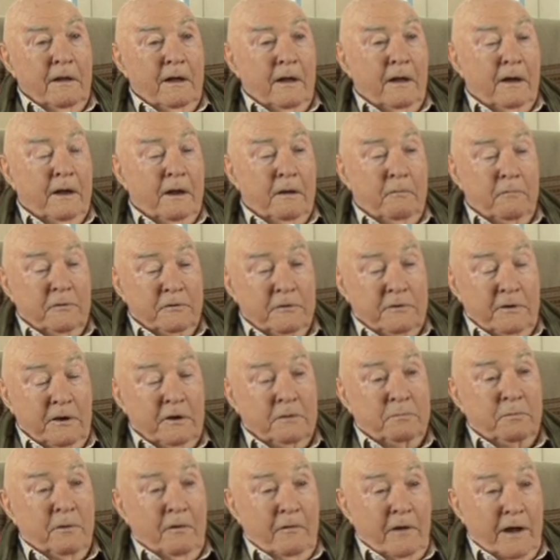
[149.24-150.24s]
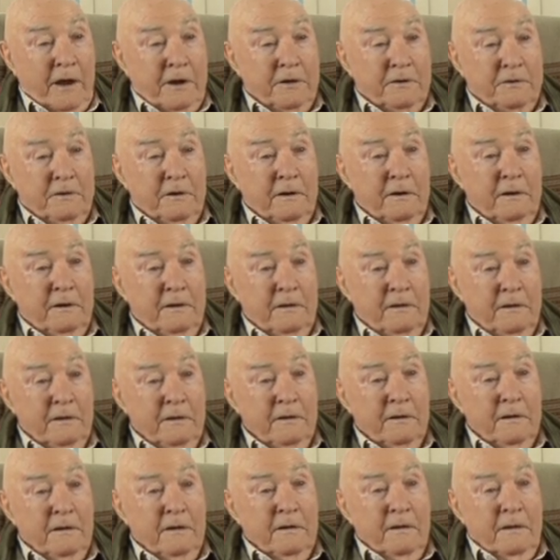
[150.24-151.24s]
And it was desperation
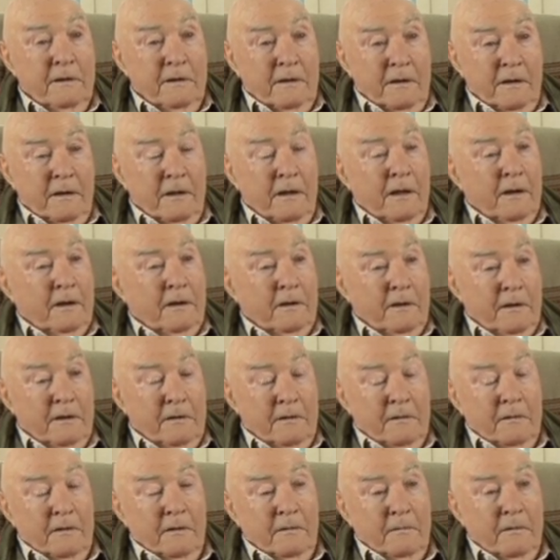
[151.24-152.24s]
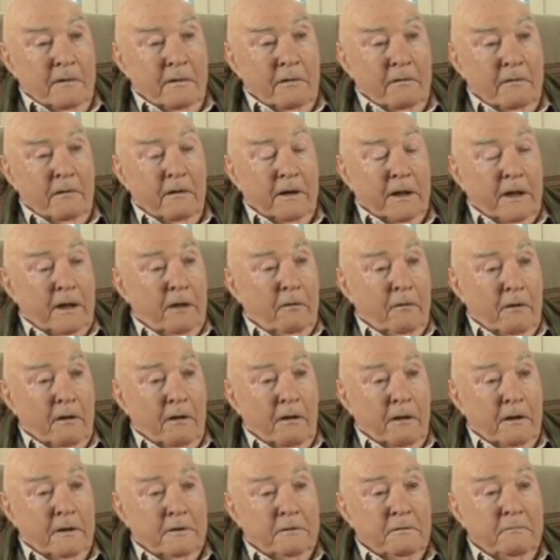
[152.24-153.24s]
and chronic
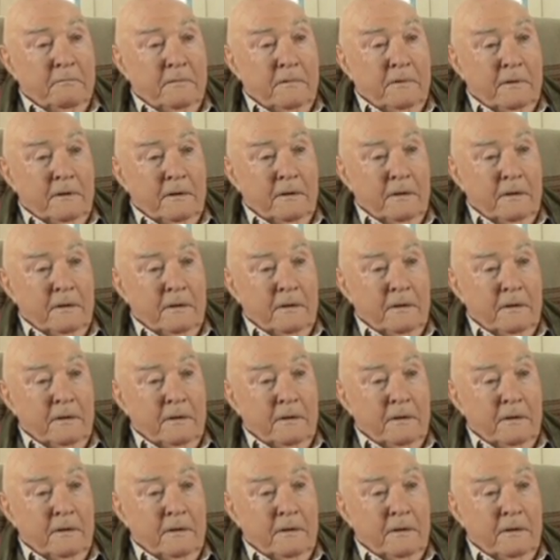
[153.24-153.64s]
alcoholism